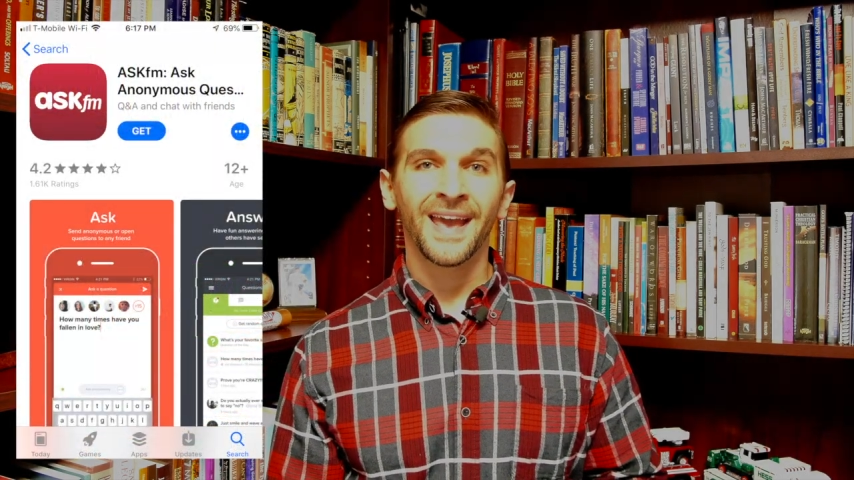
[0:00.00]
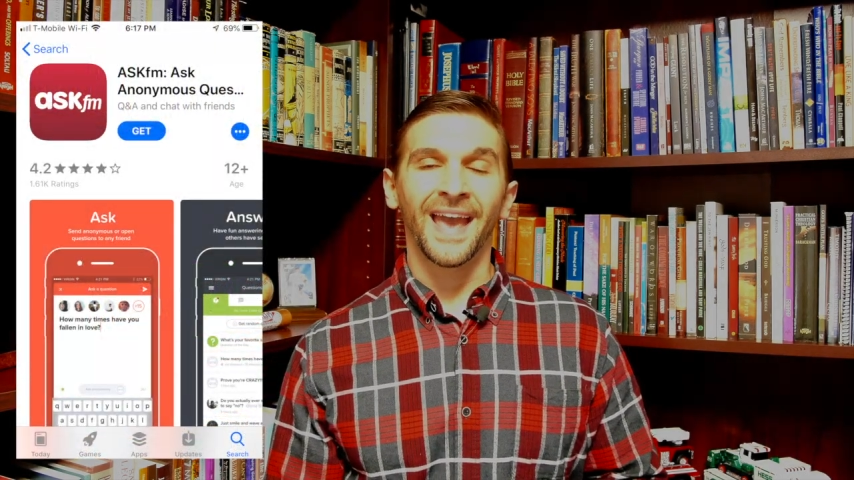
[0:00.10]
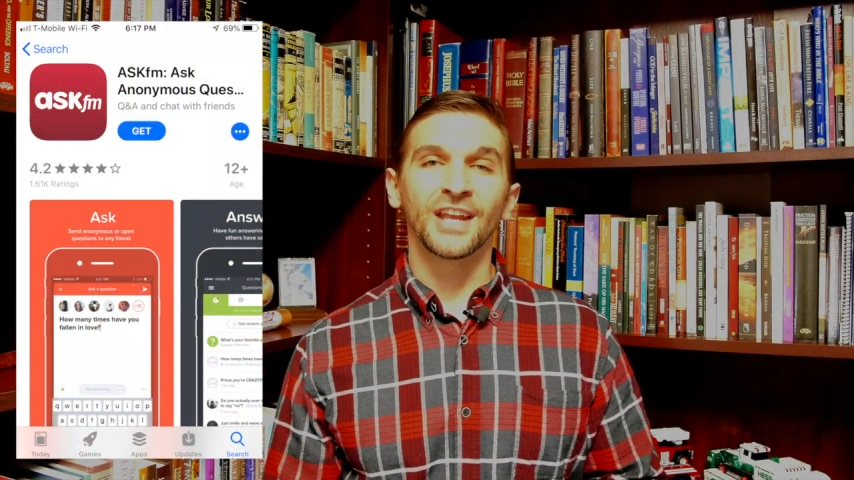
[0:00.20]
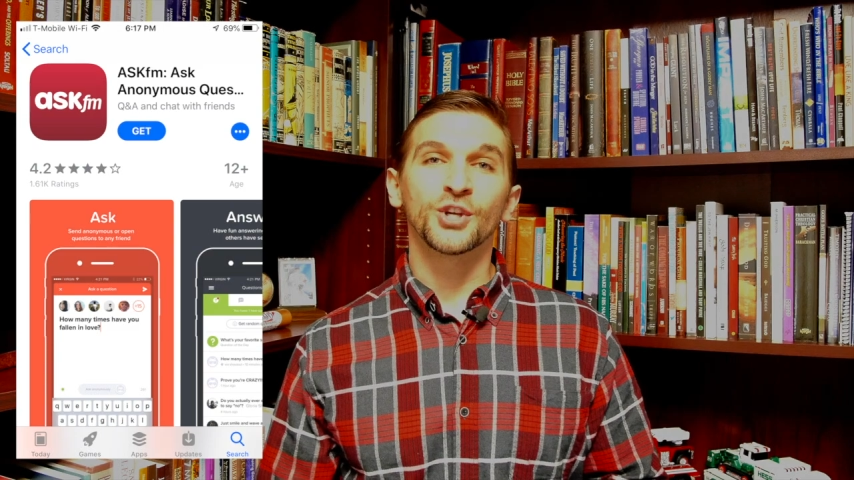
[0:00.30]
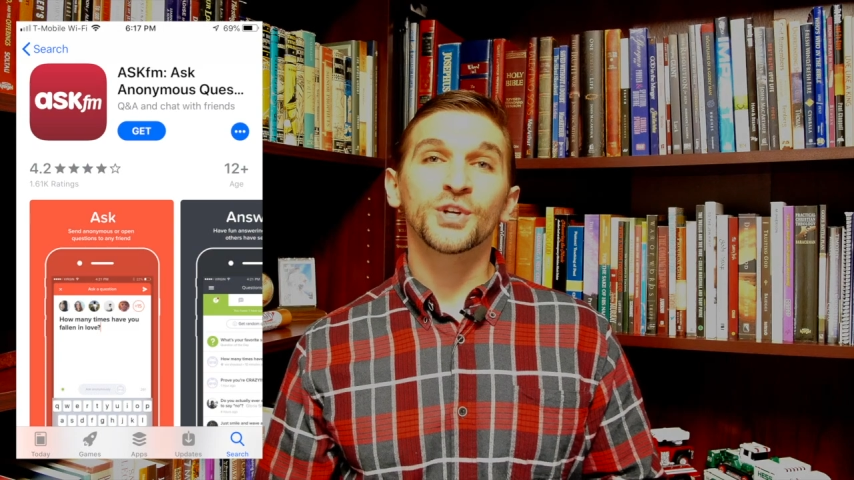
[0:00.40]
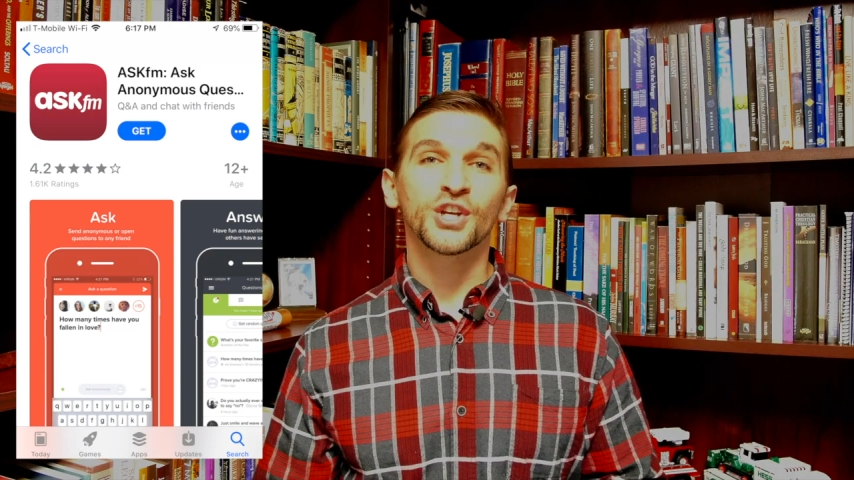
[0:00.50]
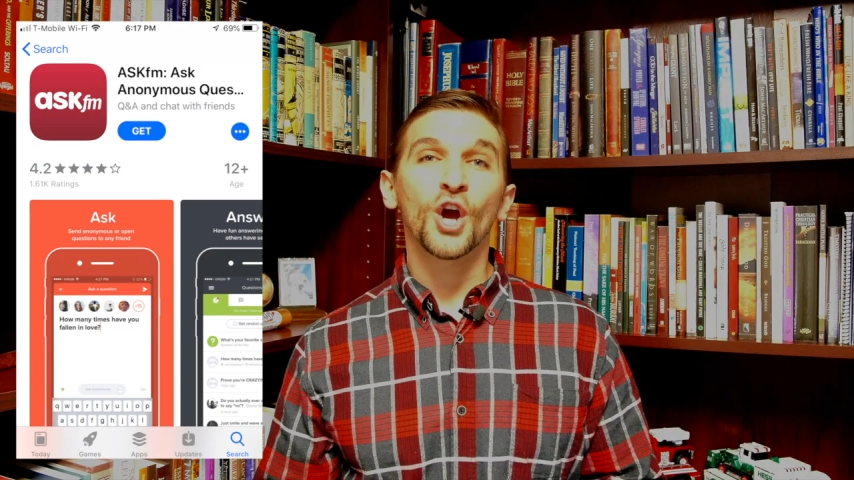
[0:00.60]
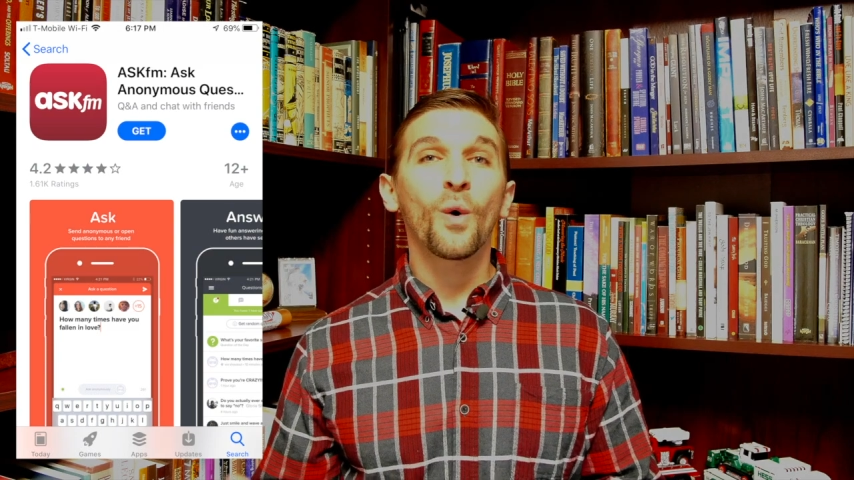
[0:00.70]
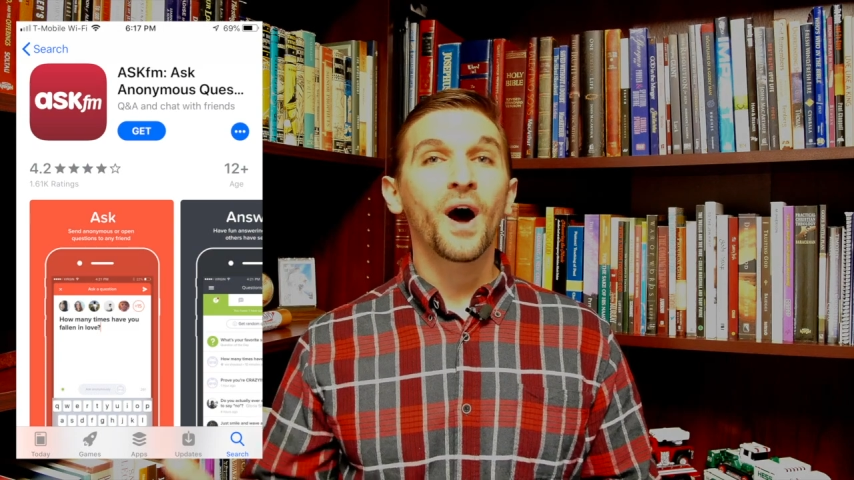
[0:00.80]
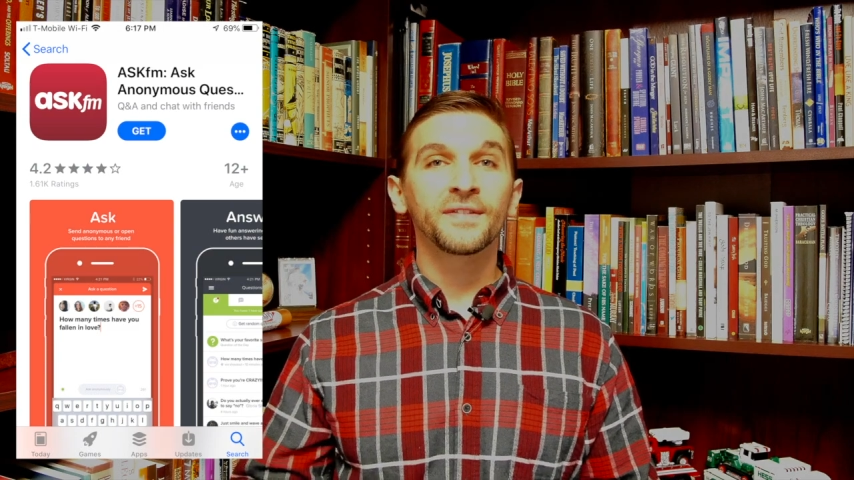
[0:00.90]
and you can
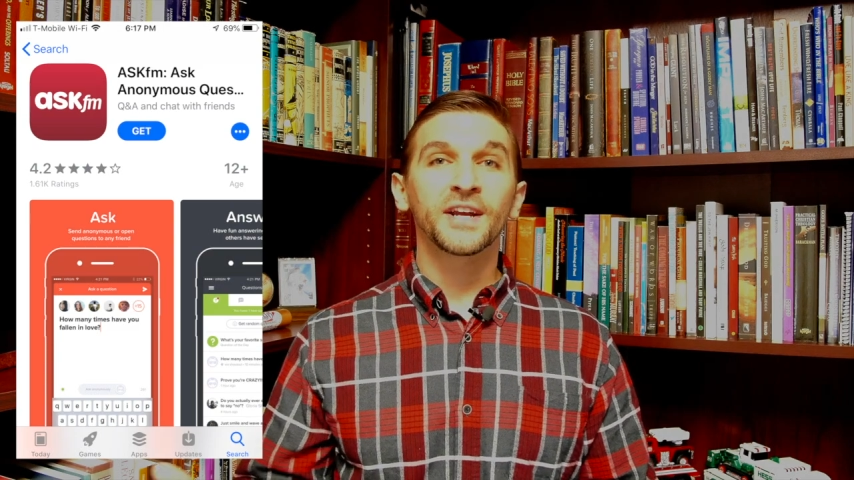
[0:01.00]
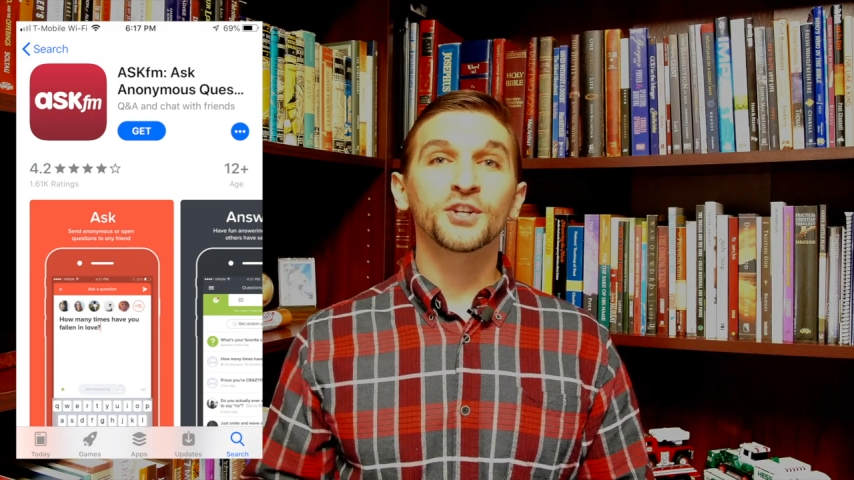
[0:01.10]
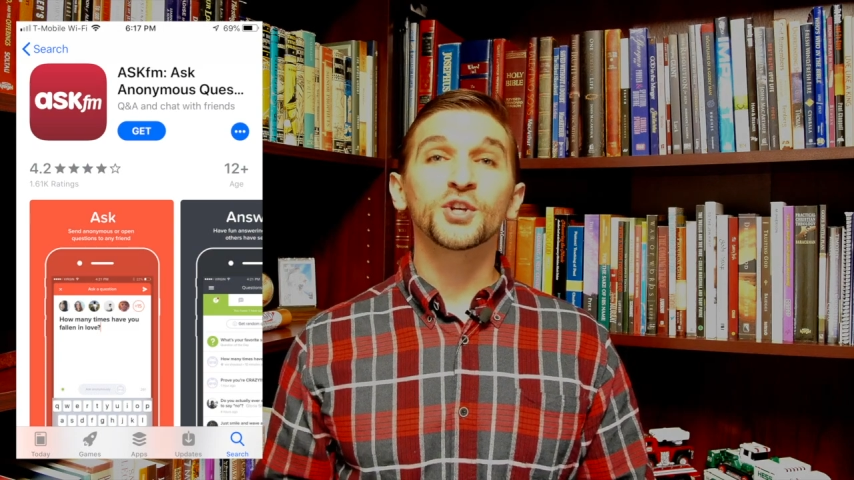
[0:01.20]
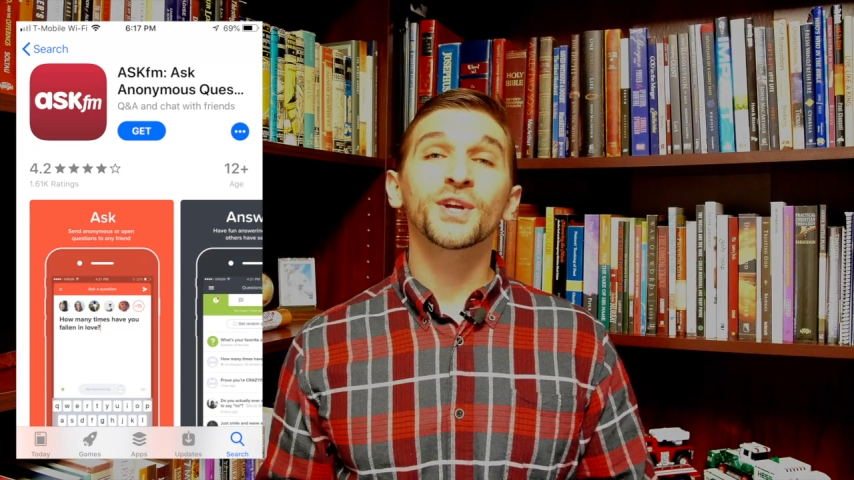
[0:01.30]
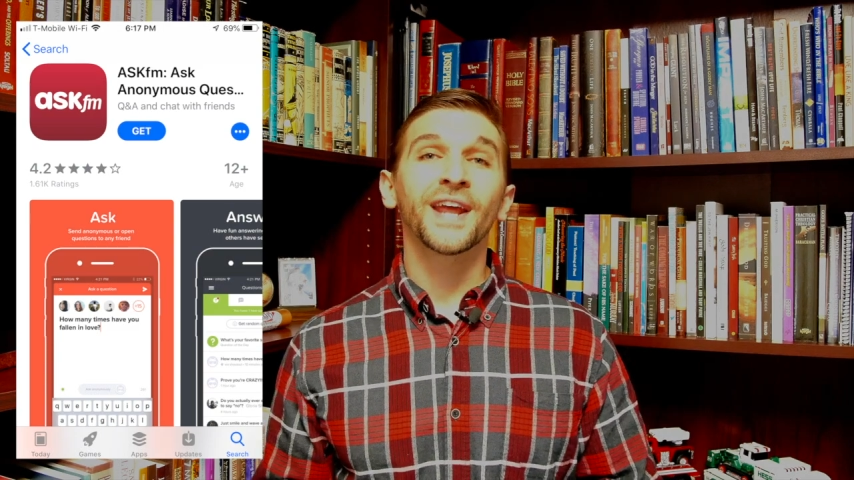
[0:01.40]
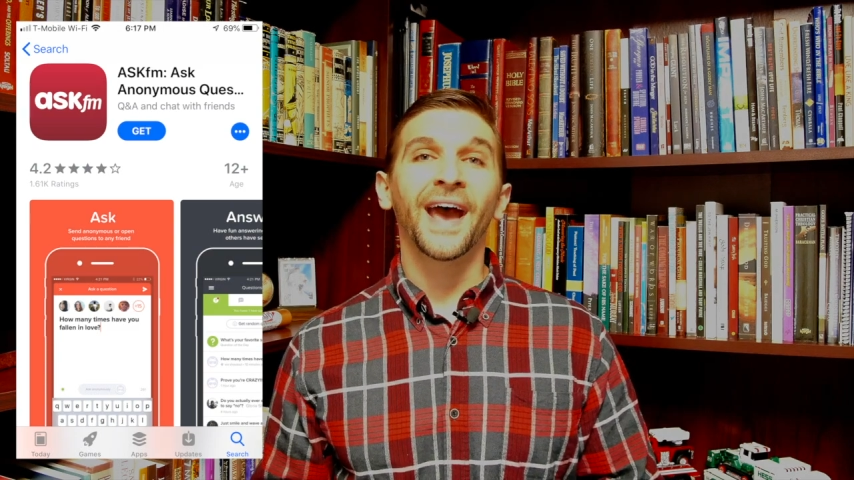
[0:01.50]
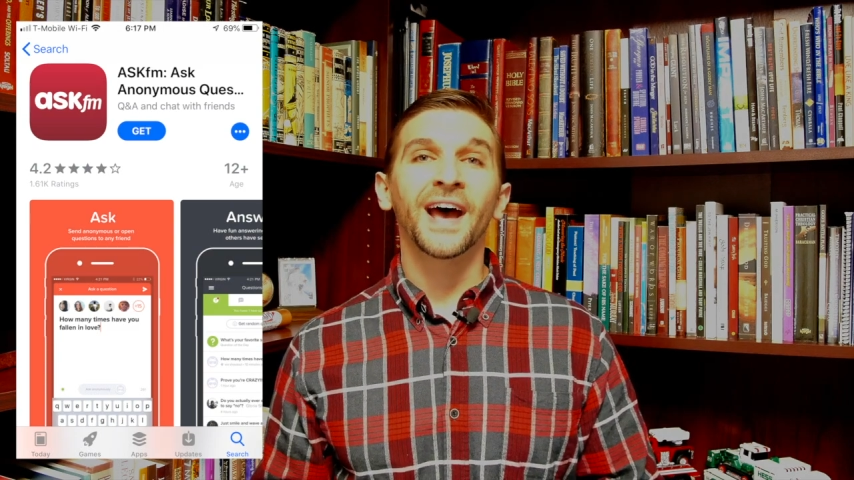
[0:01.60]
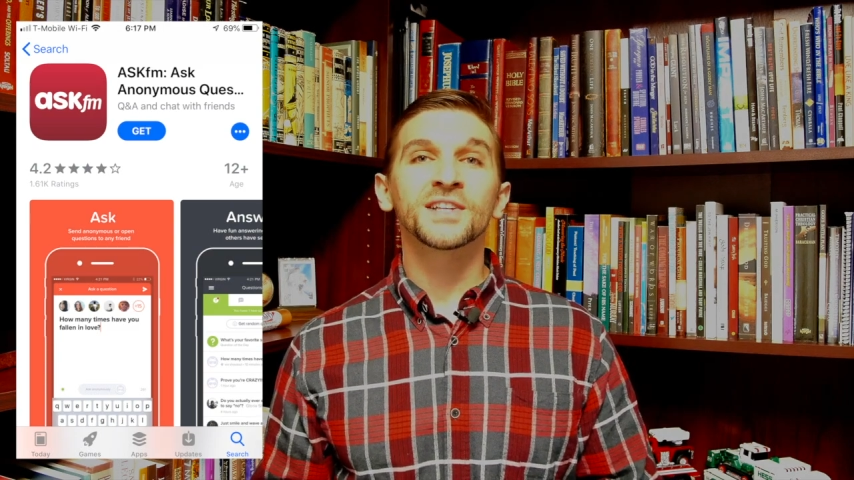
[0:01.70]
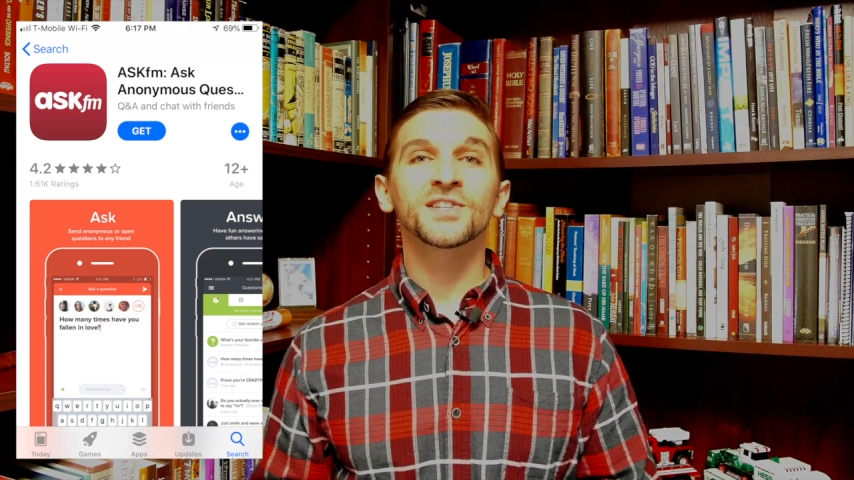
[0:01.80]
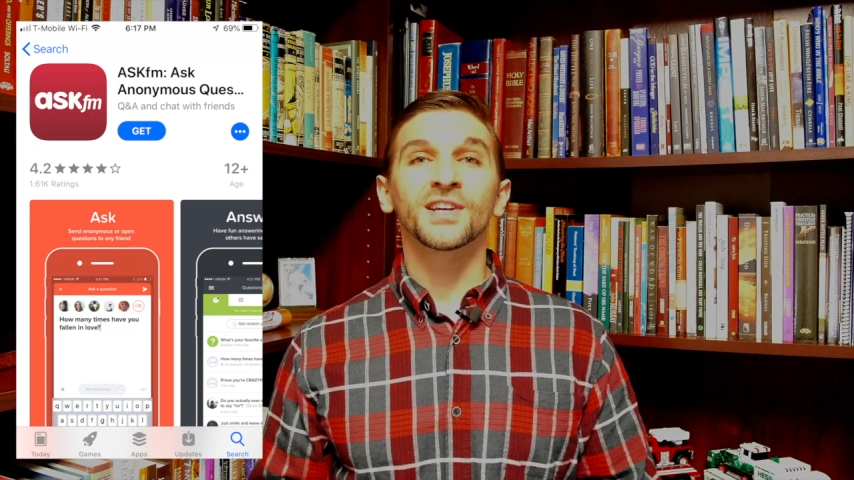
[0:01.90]
go on there and you can
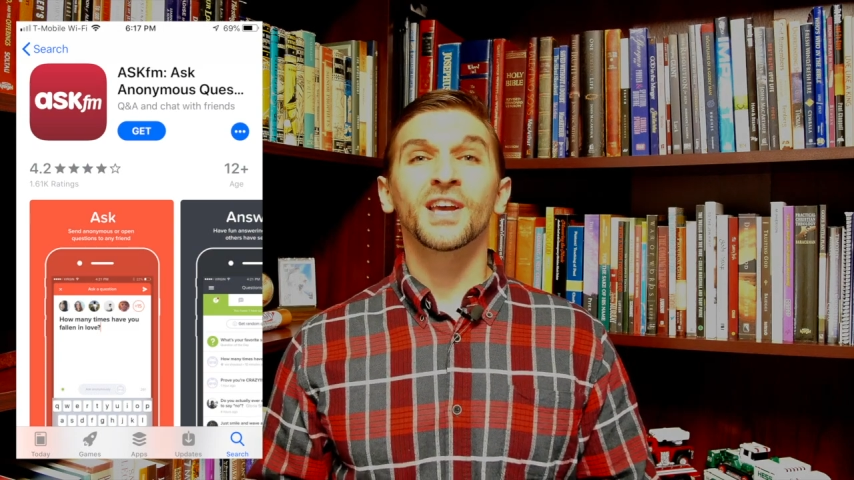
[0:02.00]
ask